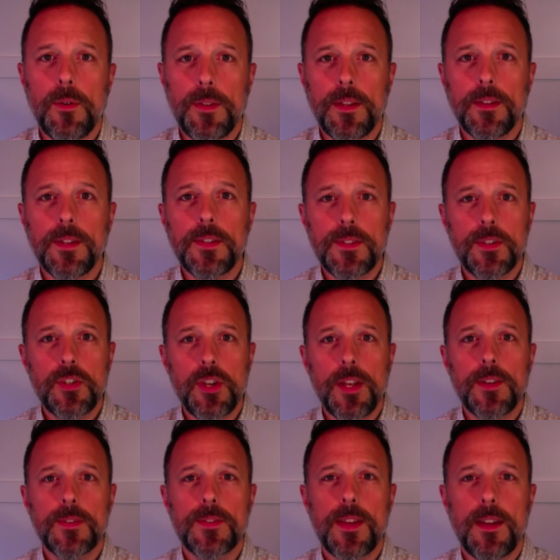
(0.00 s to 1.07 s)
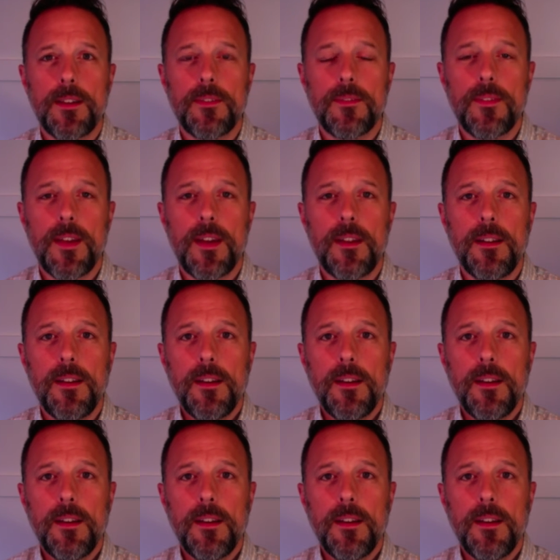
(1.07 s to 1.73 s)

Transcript: at least the changes that